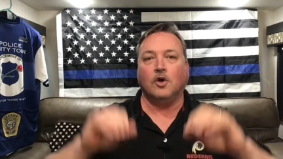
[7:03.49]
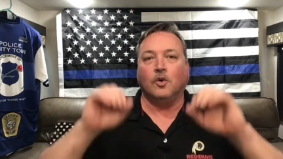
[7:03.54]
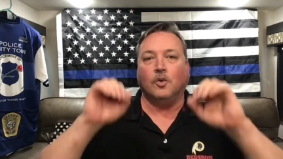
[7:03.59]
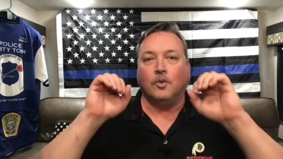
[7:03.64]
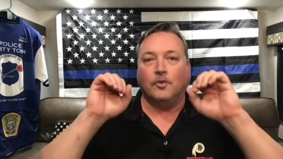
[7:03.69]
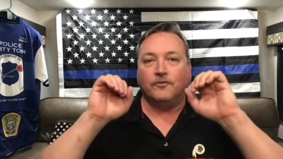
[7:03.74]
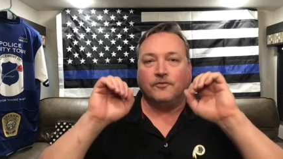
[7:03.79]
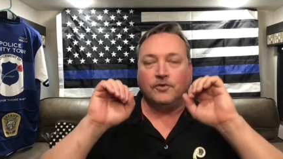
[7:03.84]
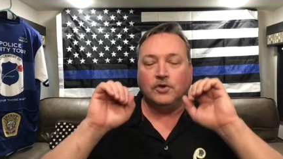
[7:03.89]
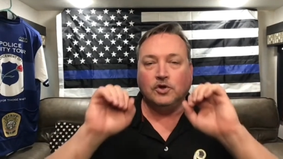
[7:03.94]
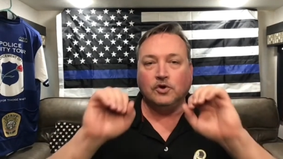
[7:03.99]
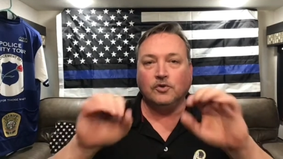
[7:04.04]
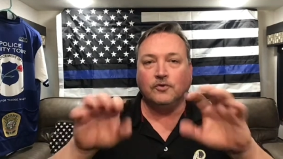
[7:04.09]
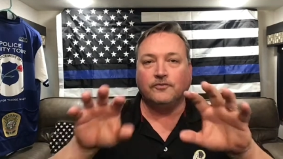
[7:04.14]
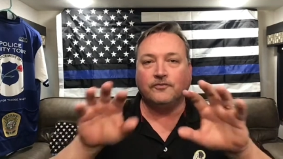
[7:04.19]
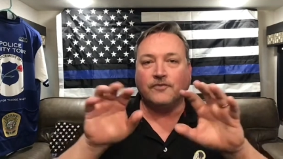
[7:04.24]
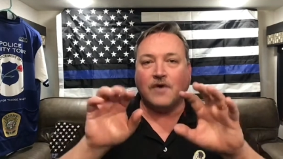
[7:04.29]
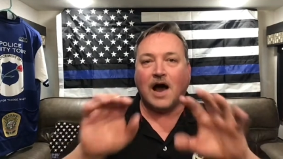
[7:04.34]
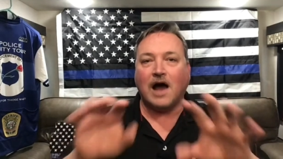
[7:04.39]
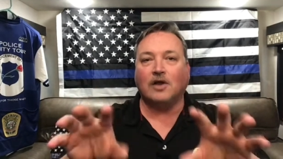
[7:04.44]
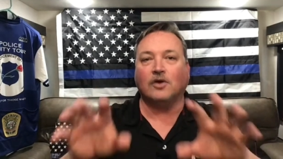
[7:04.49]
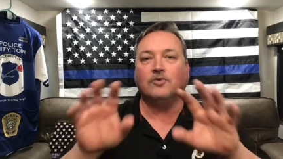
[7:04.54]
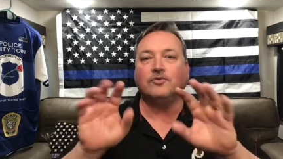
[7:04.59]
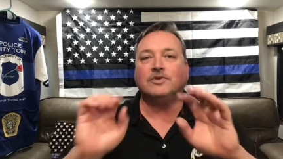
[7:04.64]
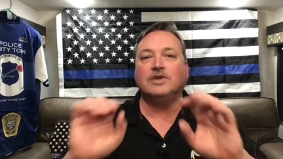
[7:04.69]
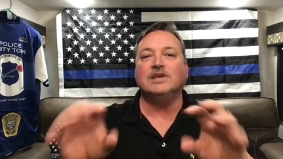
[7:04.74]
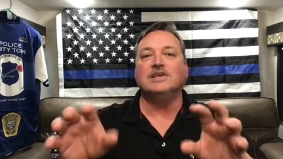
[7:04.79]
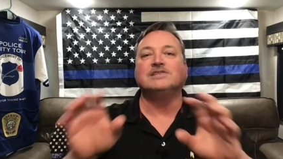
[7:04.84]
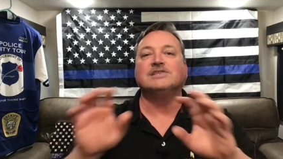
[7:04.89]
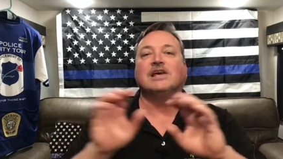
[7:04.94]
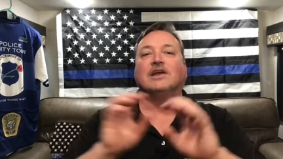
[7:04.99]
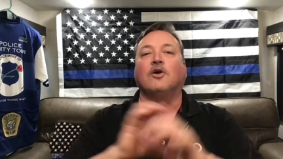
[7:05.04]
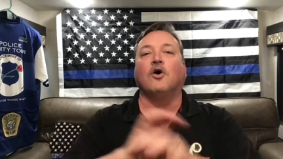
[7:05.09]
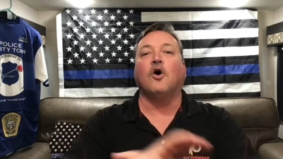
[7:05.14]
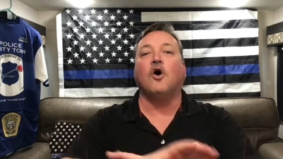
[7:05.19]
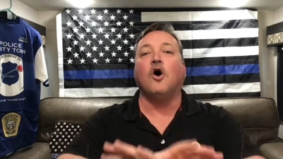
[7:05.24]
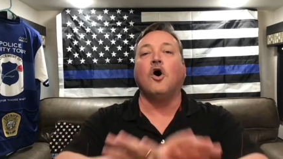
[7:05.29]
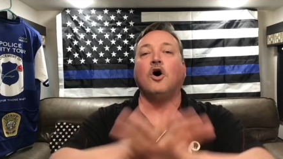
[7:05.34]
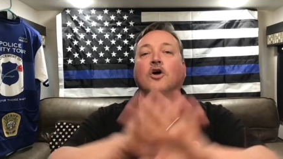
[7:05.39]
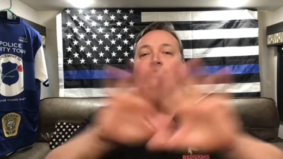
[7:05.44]
If you follow these at
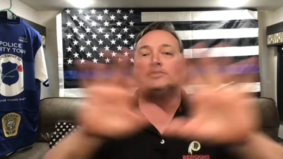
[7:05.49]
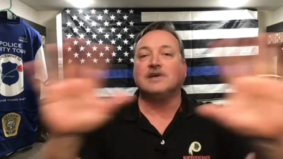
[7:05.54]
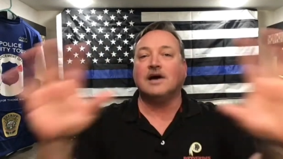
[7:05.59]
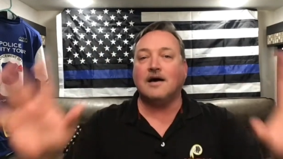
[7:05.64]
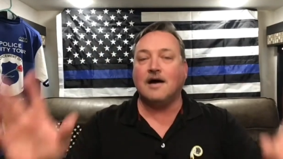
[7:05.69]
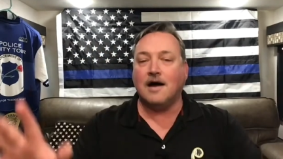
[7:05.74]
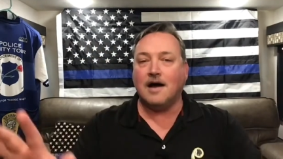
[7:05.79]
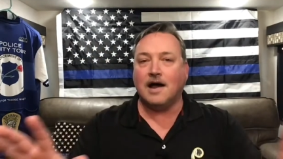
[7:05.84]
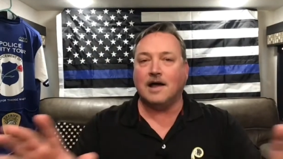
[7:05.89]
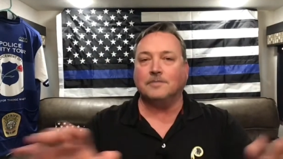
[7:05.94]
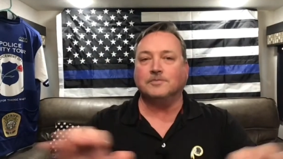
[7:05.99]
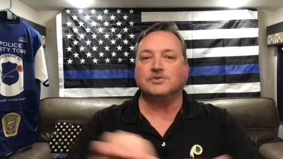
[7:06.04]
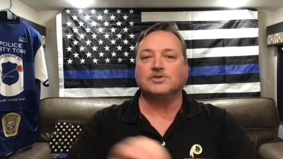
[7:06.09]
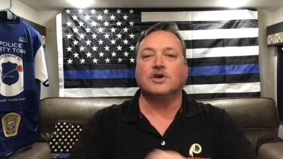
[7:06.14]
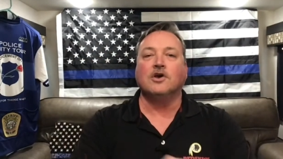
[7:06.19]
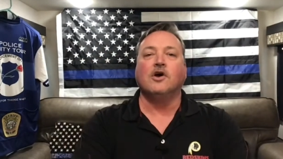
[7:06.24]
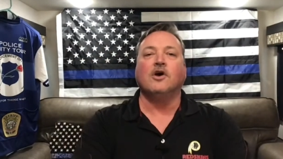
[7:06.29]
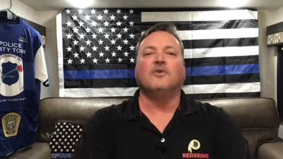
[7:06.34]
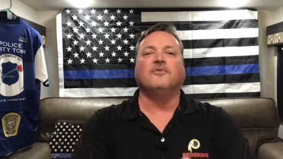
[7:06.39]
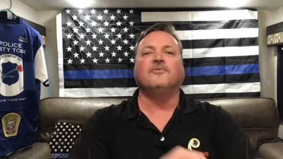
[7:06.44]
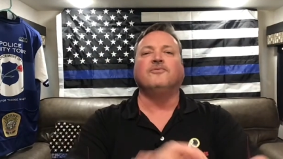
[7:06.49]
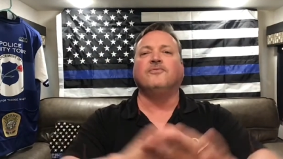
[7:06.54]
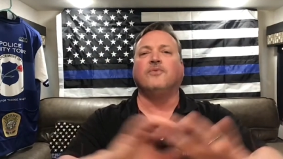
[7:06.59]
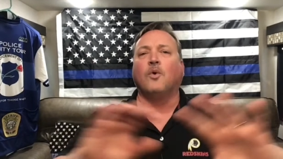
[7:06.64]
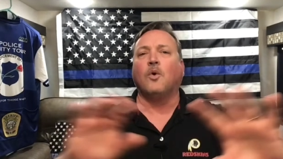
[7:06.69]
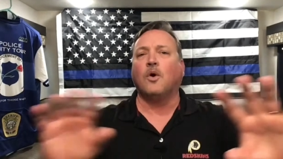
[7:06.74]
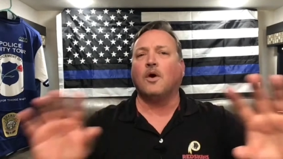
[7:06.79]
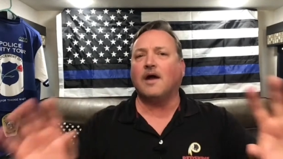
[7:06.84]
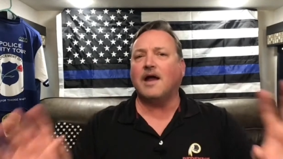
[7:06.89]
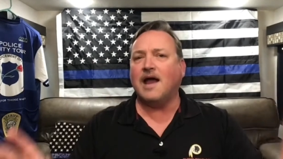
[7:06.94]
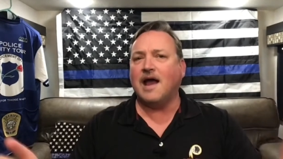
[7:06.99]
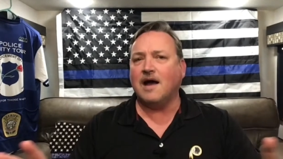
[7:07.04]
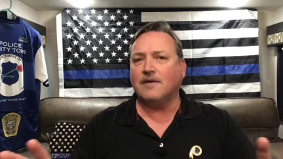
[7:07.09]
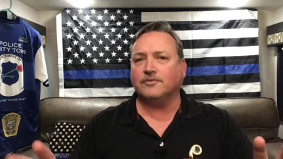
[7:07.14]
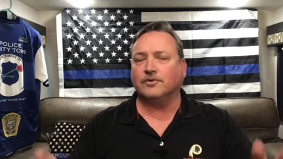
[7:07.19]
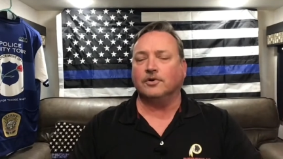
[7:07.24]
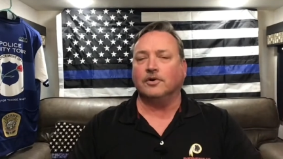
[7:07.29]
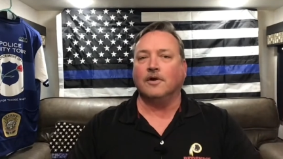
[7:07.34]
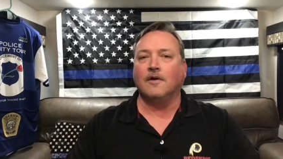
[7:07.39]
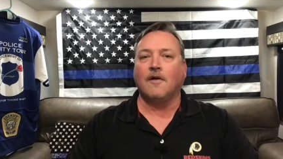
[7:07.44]
all times,
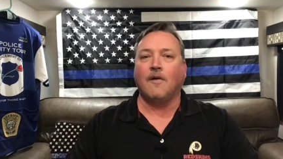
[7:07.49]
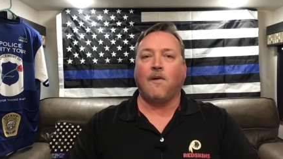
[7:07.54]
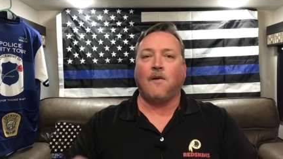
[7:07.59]
forever,